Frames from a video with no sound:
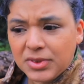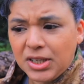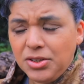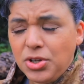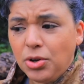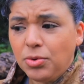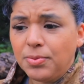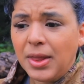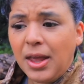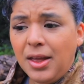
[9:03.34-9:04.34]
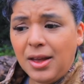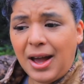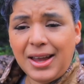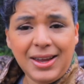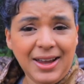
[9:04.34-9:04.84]
So
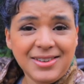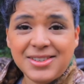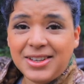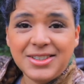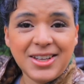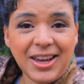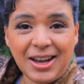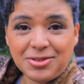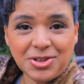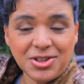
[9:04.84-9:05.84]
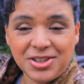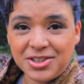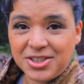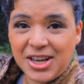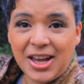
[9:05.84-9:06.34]
I guess they take after
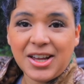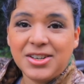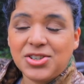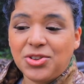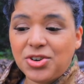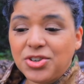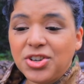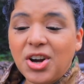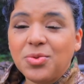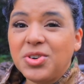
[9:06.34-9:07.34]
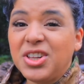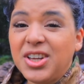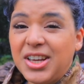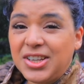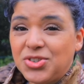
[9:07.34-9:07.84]
their dad, so they're not
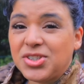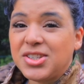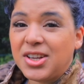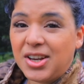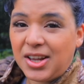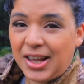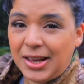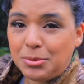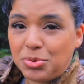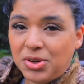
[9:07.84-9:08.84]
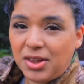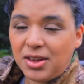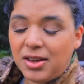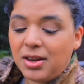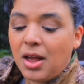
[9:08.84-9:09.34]
really interested in
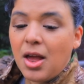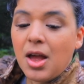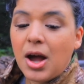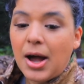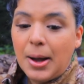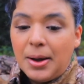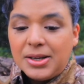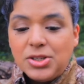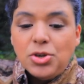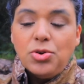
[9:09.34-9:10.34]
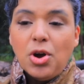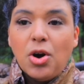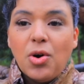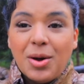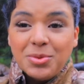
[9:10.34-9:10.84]
breeding. Uh, as you
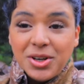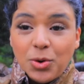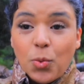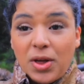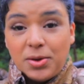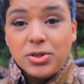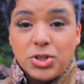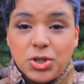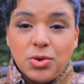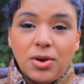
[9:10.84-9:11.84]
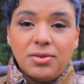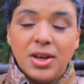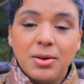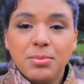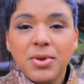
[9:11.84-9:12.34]
know, I'm gonna wether two of
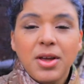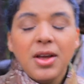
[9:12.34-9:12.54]
them,